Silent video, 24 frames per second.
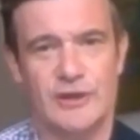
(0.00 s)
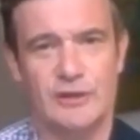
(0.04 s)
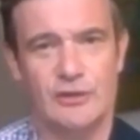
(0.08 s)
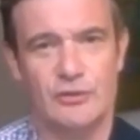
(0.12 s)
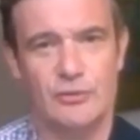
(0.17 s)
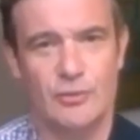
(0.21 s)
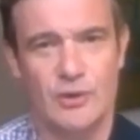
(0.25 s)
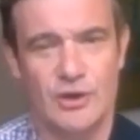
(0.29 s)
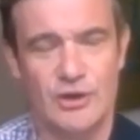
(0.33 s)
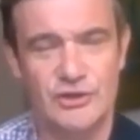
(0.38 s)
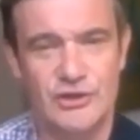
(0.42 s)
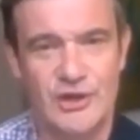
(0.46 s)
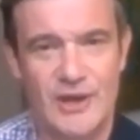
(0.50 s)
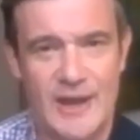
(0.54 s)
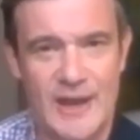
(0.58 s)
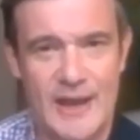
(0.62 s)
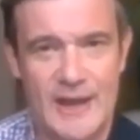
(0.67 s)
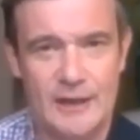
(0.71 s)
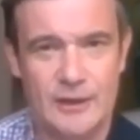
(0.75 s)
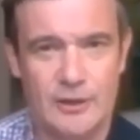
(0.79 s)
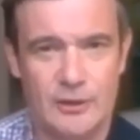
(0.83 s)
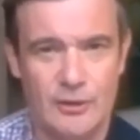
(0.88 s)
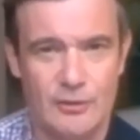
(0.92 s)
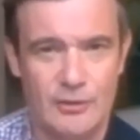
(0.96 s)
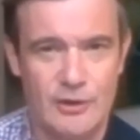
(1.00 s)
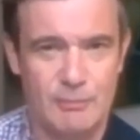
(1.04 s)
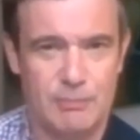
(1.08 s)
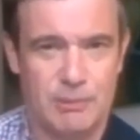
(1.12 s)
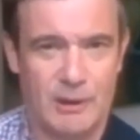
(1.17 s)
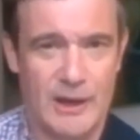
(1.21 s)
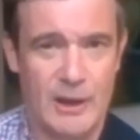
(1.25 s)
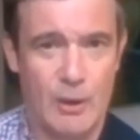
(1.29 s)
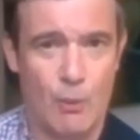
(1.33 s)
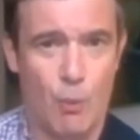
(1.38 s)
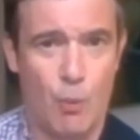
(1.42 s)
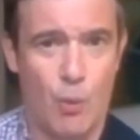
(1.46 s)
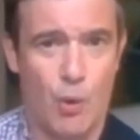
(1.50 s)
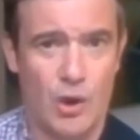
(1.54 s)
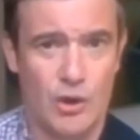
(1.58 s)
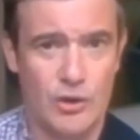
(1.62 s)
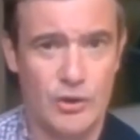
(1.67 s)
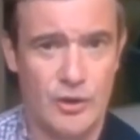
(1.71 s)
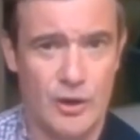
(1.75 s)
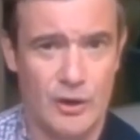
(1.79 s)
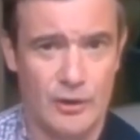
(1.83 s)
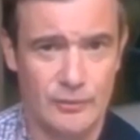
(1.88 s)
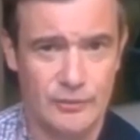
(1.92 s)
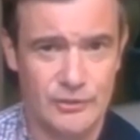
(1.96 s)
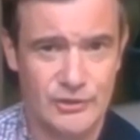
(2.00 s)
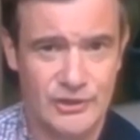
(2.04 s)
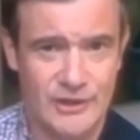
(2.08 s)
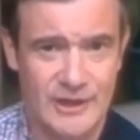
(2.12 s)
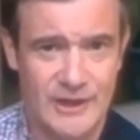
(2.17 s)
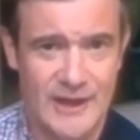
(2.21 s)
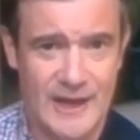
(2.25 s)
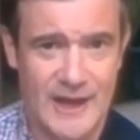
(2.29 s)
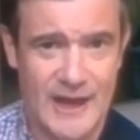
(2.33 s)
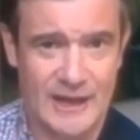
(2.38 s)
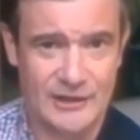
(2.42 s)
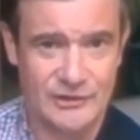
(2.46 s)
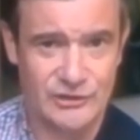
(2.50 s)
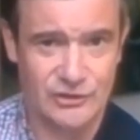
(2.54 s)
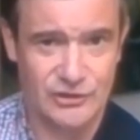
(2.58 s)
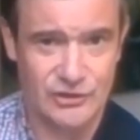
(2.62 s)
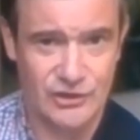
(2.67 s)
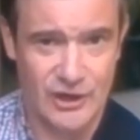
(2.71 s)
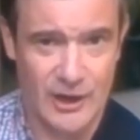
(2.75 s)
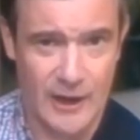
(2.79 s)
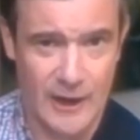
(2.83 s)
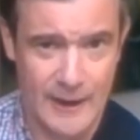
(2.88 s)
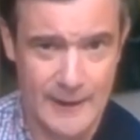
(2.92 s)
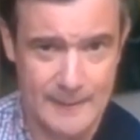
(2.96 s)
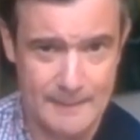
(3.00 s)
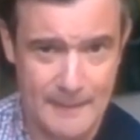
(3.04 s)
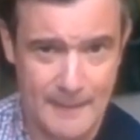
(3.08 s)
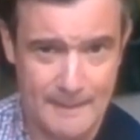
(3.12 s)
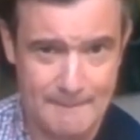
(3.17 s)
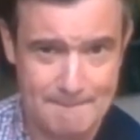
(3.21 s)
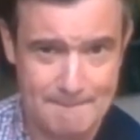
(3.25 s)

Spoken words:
In other words, it can only play 1 note at a time.